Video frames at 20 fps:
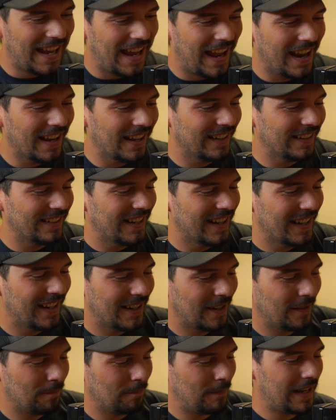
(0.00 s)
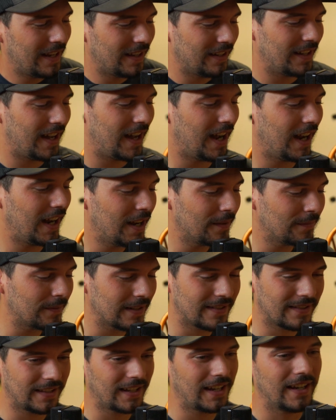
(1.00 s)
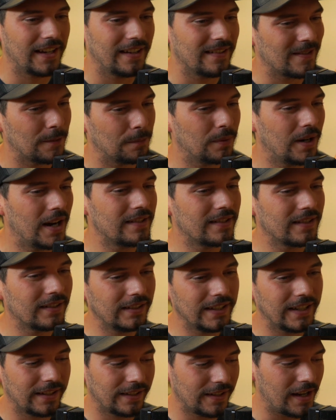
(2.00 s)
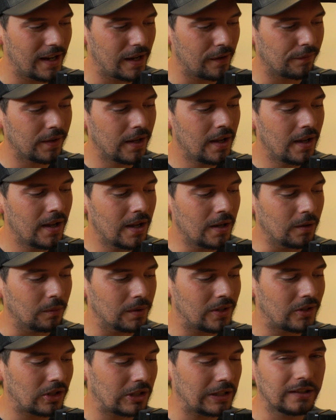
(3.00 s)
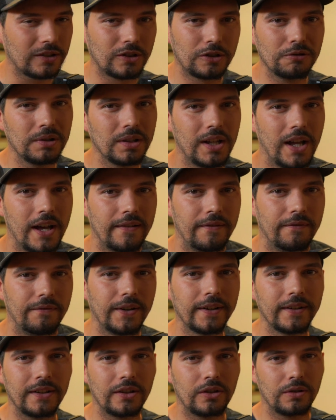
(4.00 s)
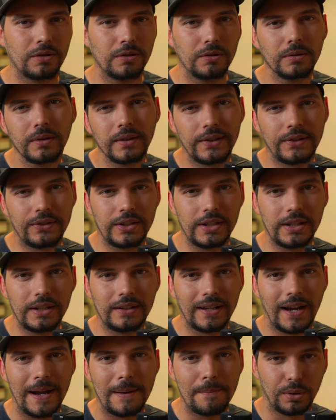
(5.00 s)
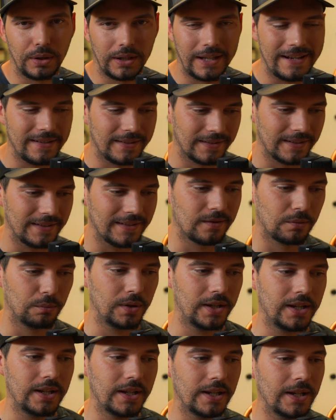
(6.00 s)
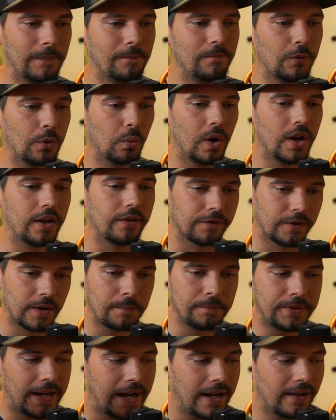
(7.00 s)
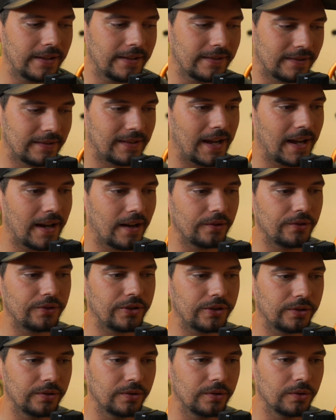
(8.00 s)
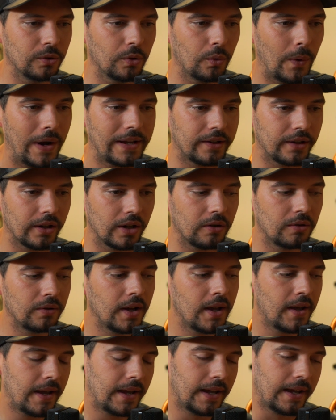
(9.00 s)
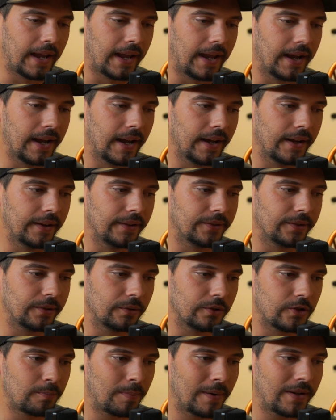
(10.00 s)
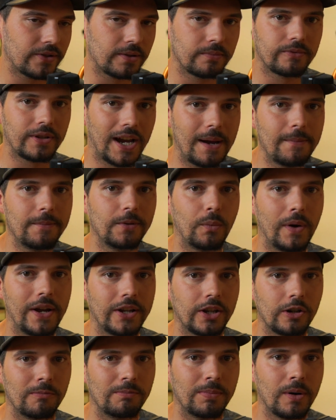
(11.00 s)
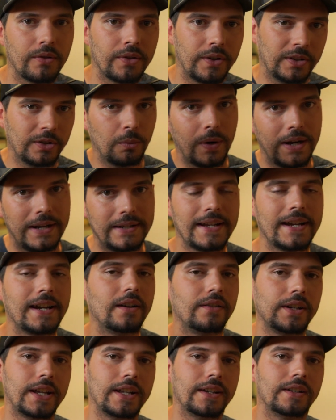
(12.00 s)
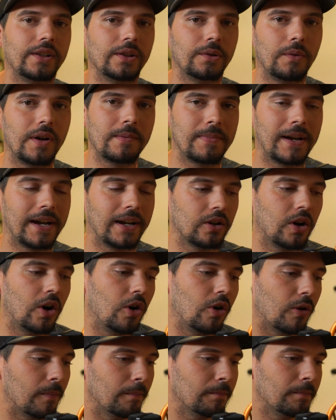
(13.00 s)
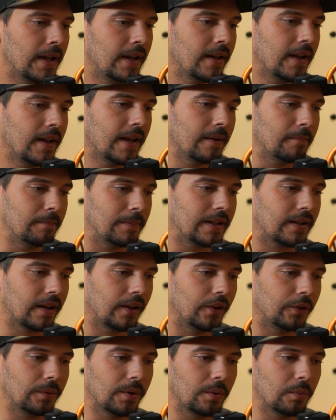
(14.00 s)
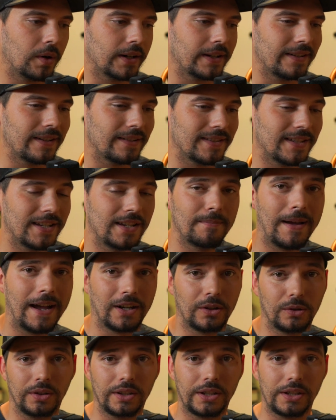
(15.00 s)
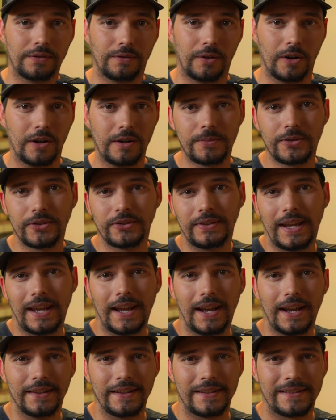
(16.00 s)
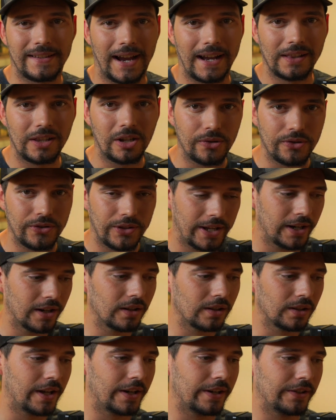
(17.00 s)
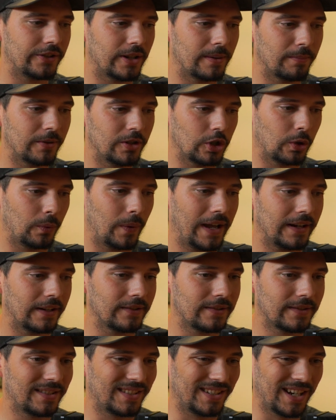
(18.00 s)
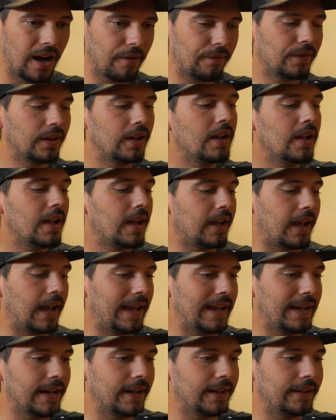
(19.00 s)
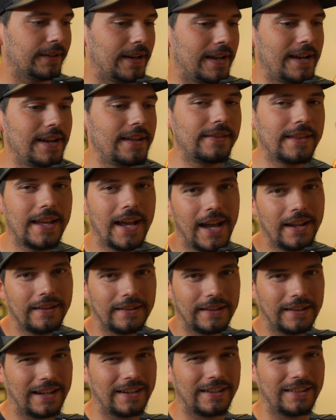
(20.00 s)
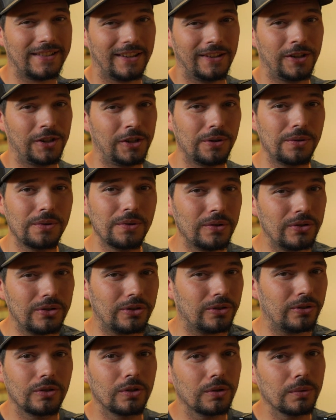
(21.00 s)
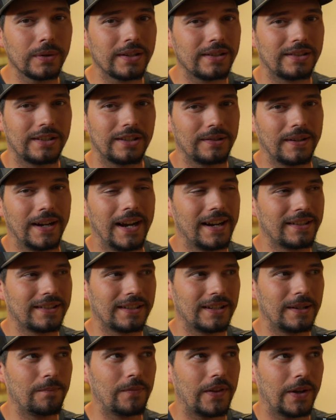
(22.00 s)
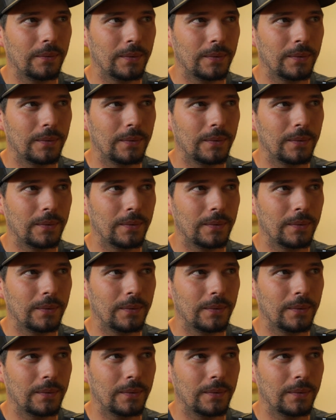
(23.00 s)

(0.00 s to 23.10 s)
And man, I have to say, surprisingly enough, we stuck to a lot of very touristy type places. We went from Dallas down to Waco and spent some time in Waco, both on the way down and on the way back home, because we wanted to see Magnolia Farms and the silos there, a lot of Chip and Joanna's stuff. And in that is a huge tourist attraction.